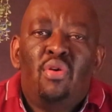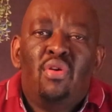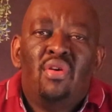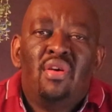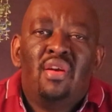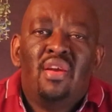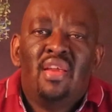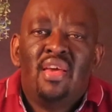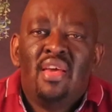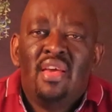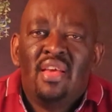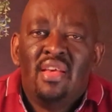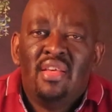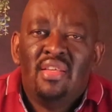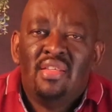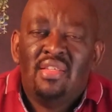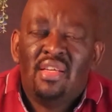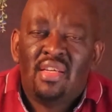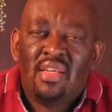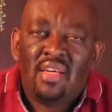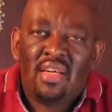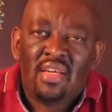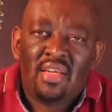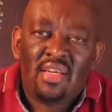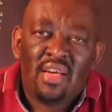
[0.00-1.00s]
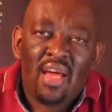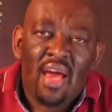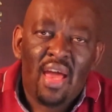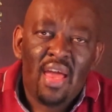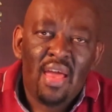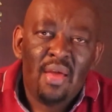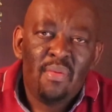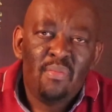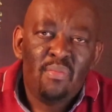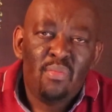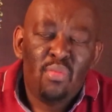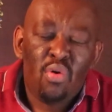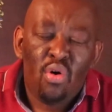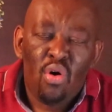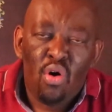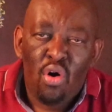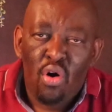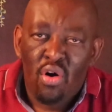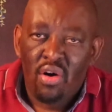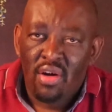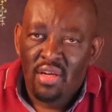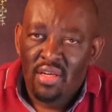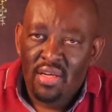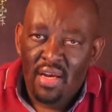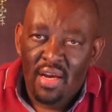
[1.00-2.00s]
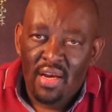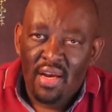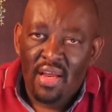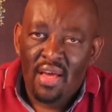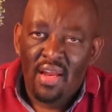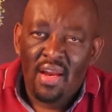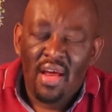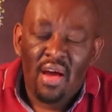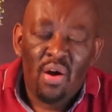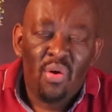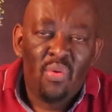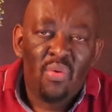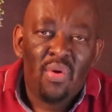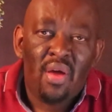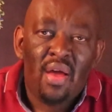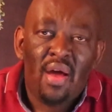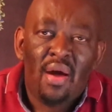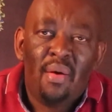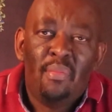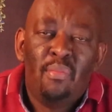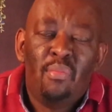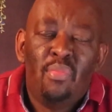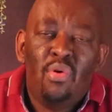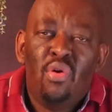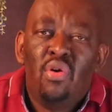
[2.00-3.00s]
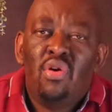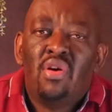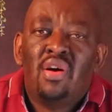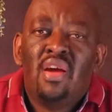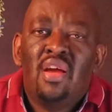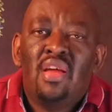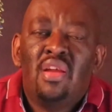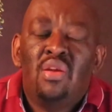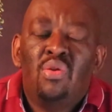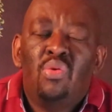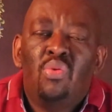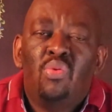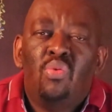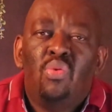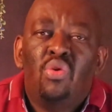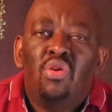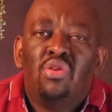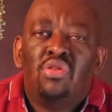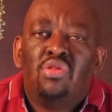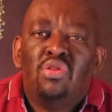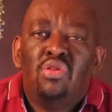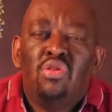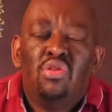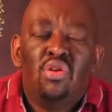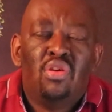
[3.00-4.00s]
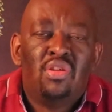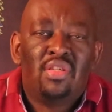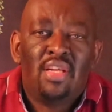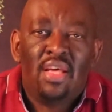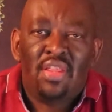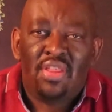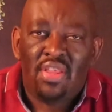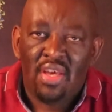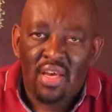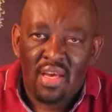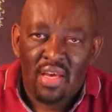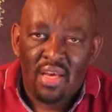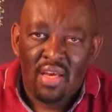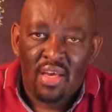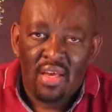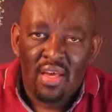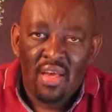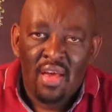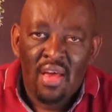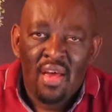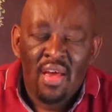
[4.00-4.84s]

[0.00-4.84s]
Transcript: or raised at a time or in an era where blogging was not a thing,